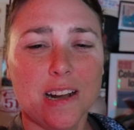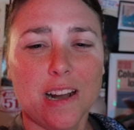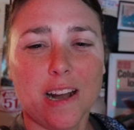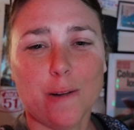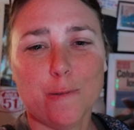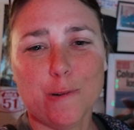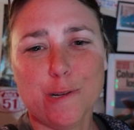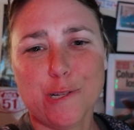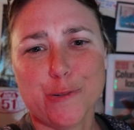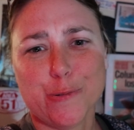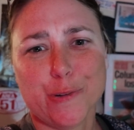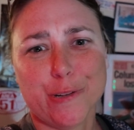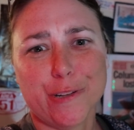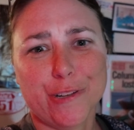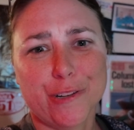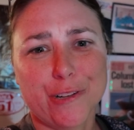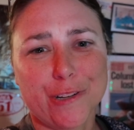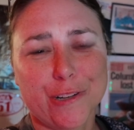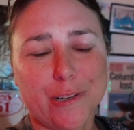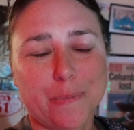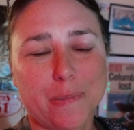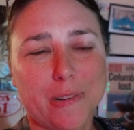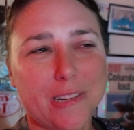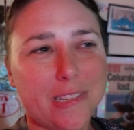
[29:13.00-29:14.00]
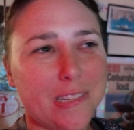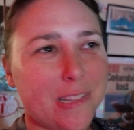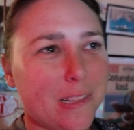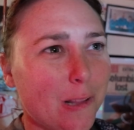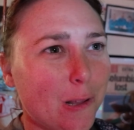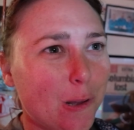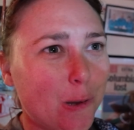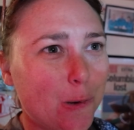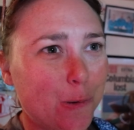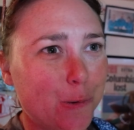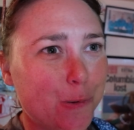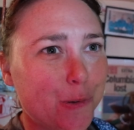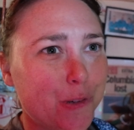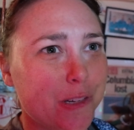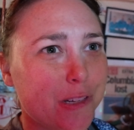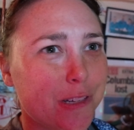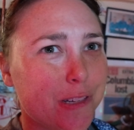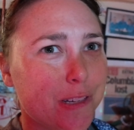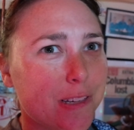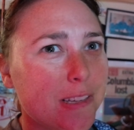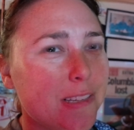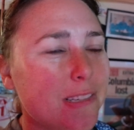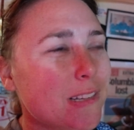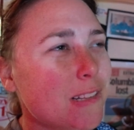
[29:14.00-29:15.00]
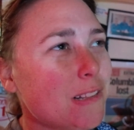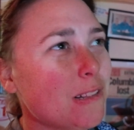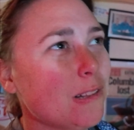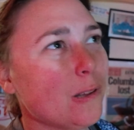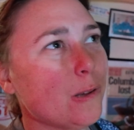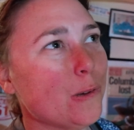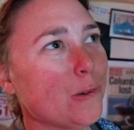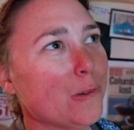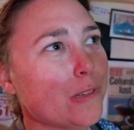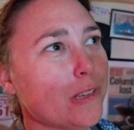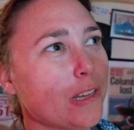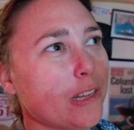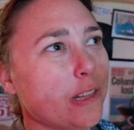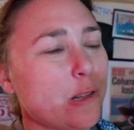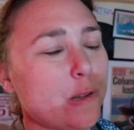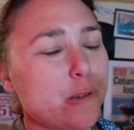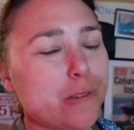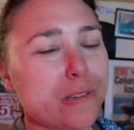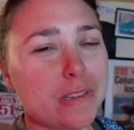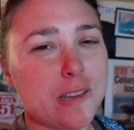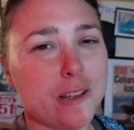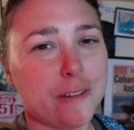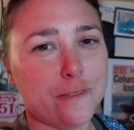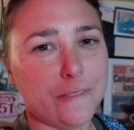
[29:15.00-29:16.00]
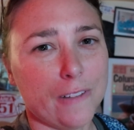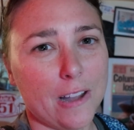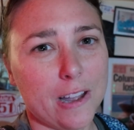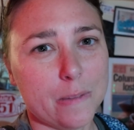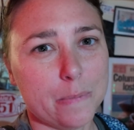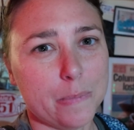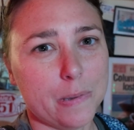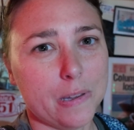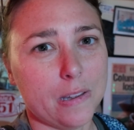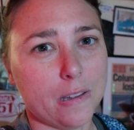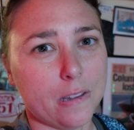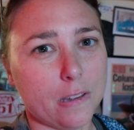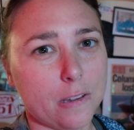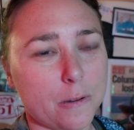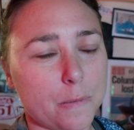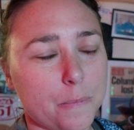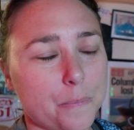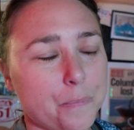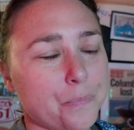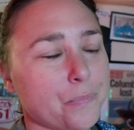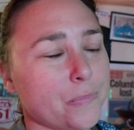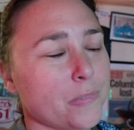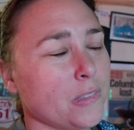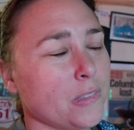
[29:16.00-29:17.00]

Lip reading: I wish we could, but it's closed. It's closed. It closes at 5 p.m.